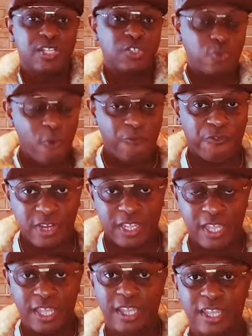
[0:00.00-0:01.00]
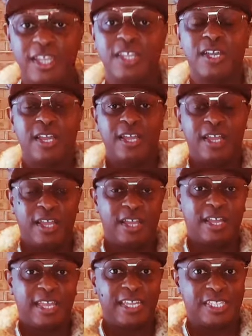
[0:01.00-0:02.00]
truthfully
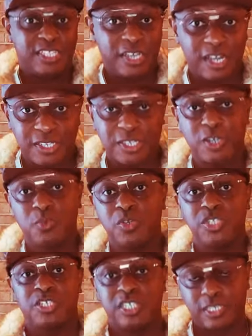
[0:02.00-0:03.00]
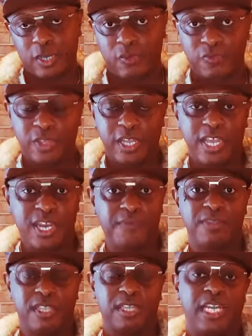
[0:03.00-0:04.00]
in touch with yourself in
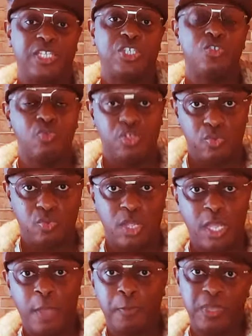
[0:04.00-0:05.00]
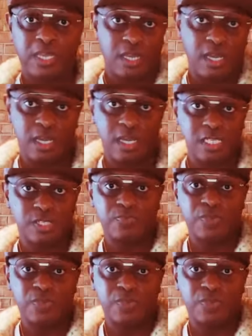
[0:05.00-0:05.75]
everything that you do because